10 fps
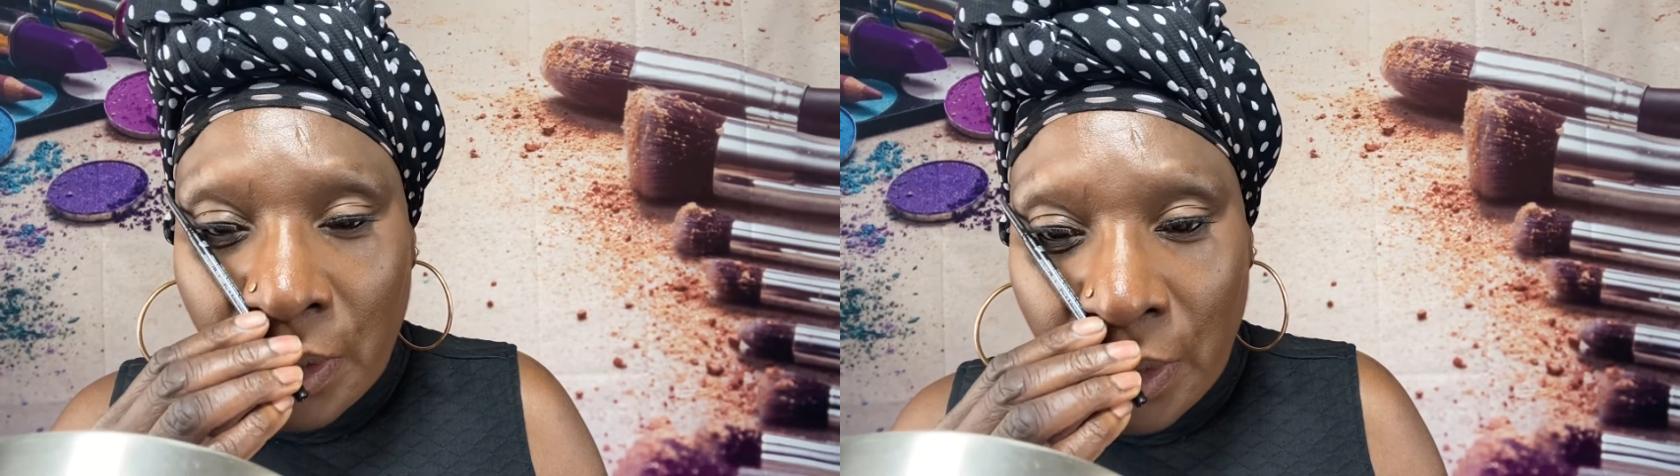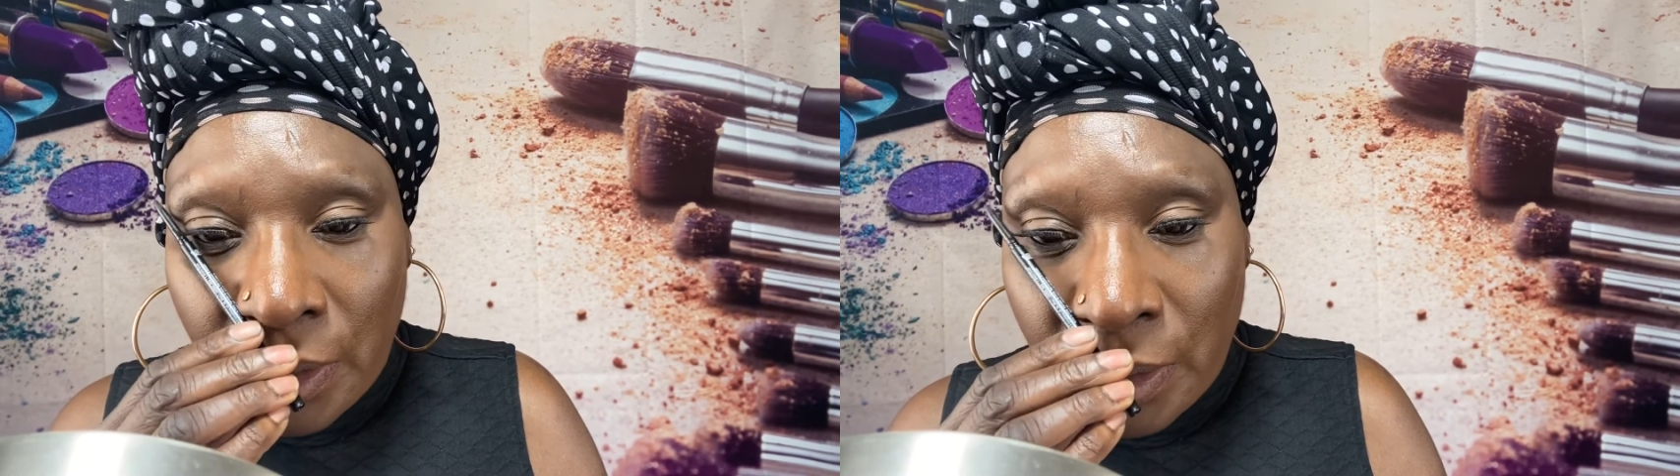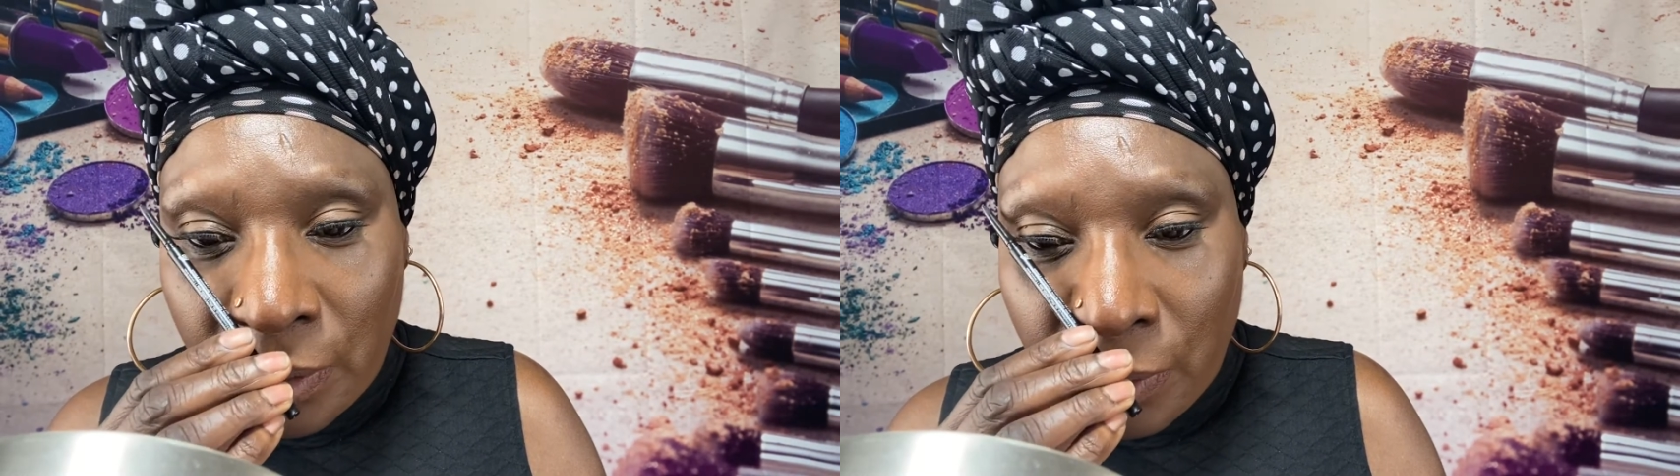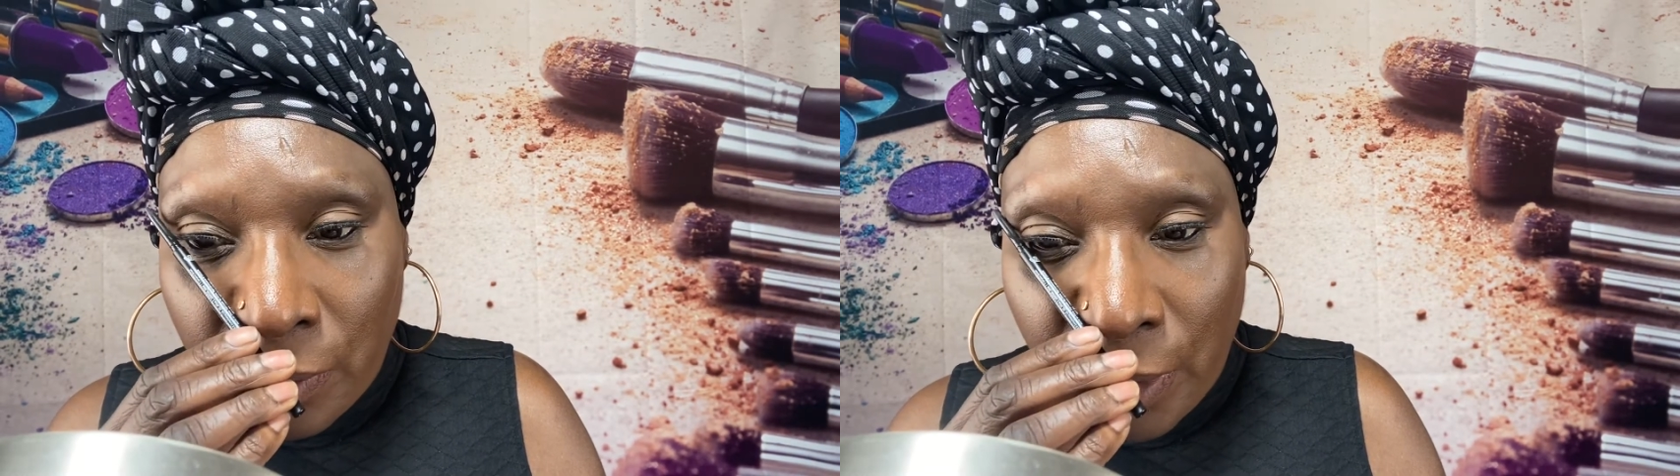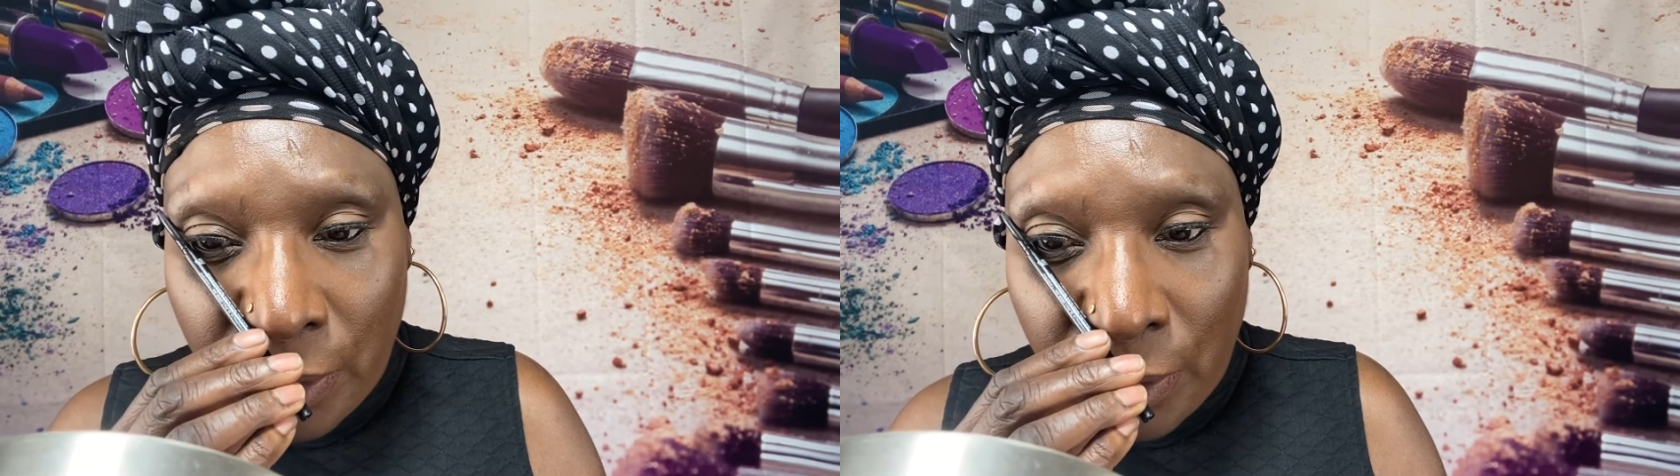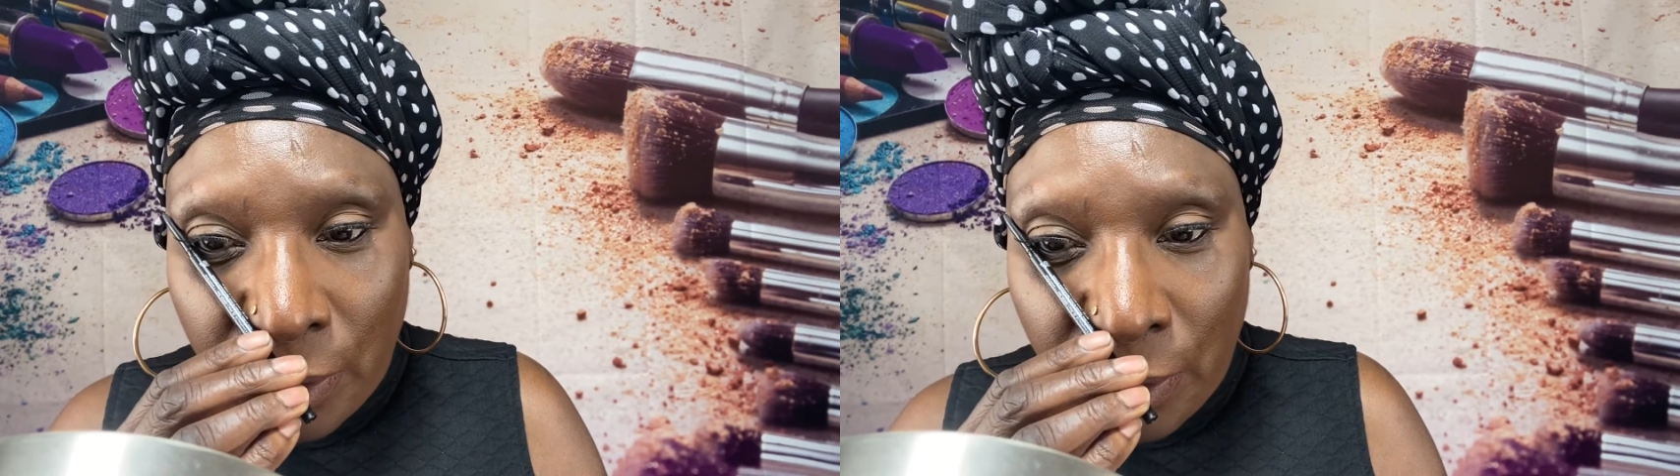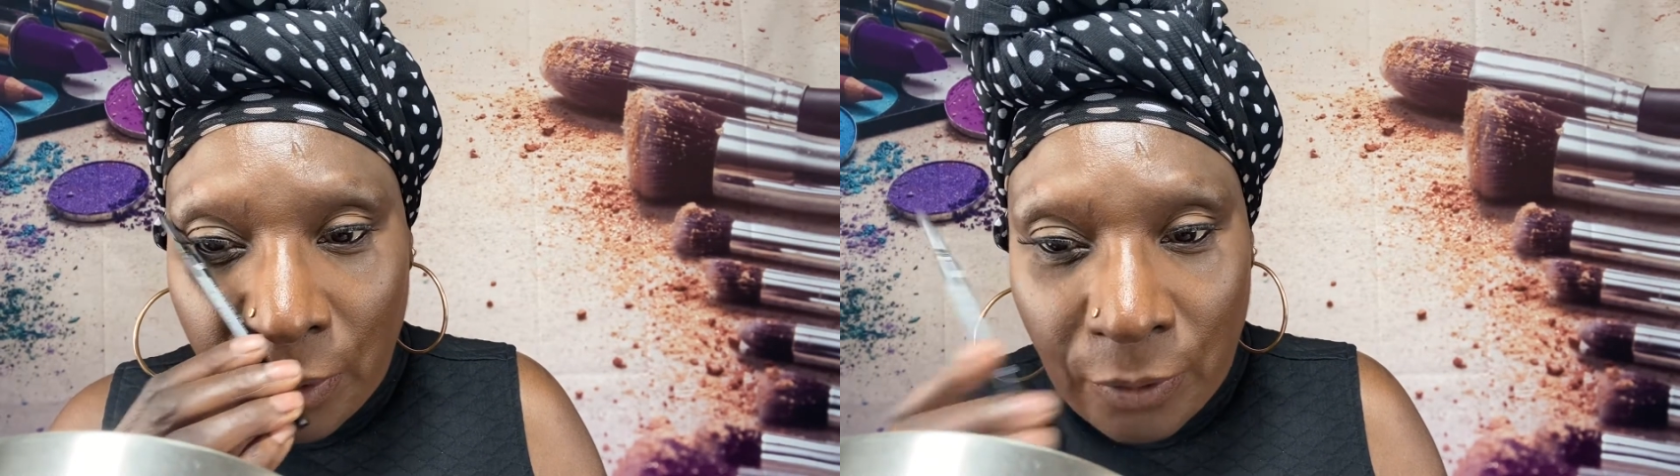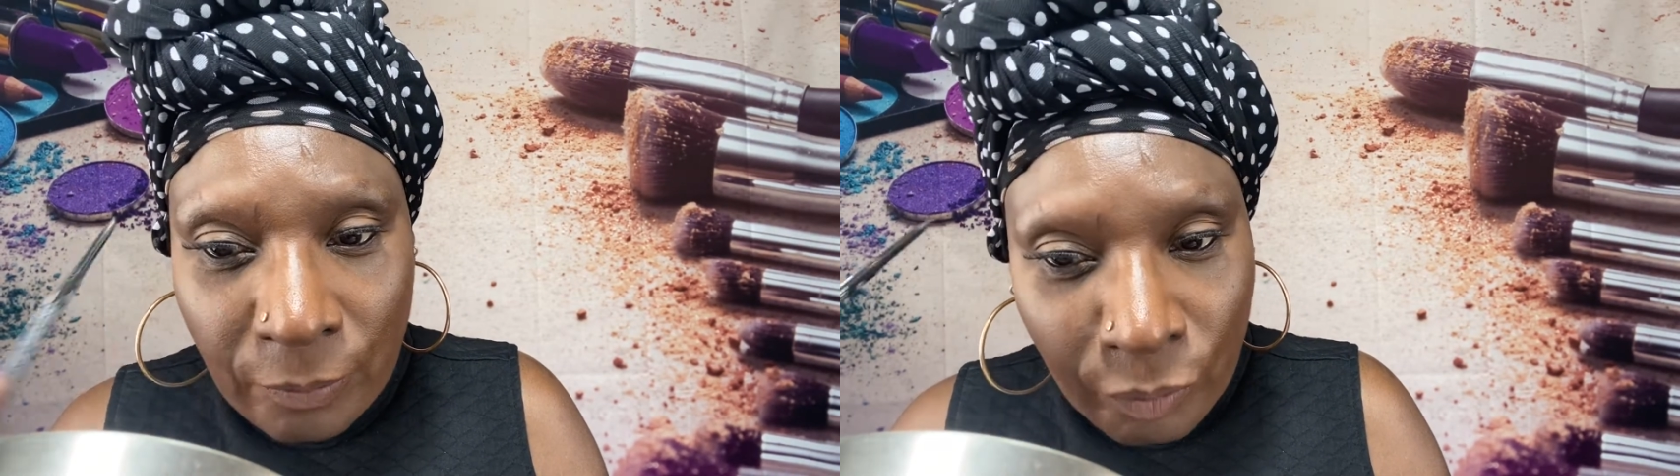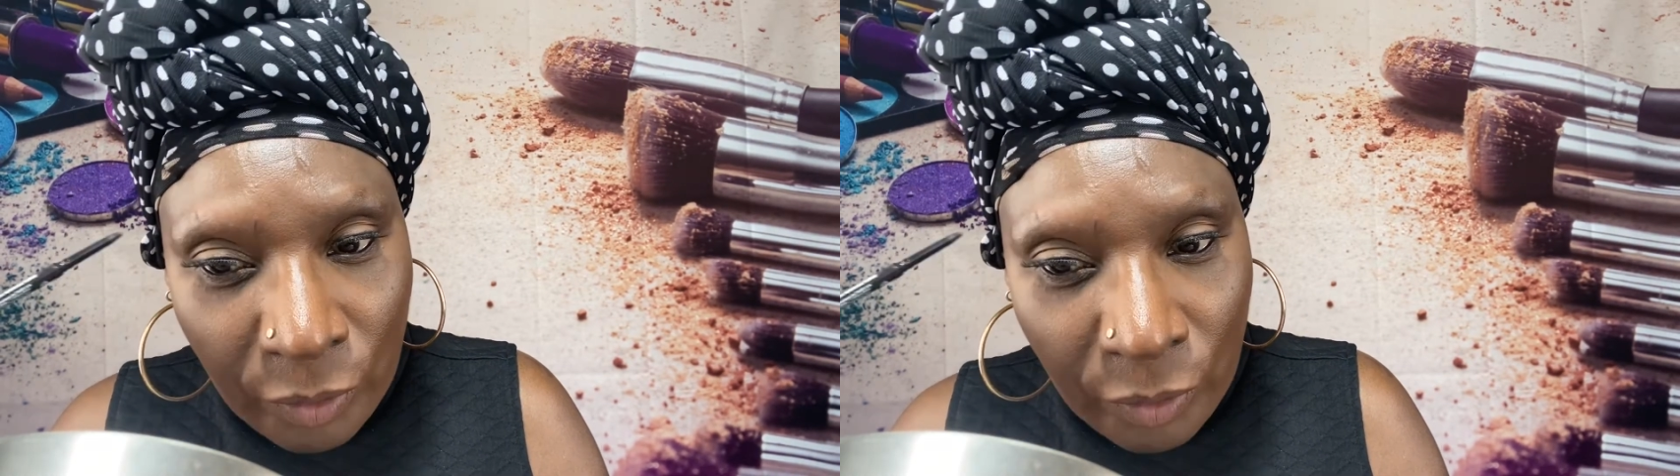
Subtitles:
eye right here.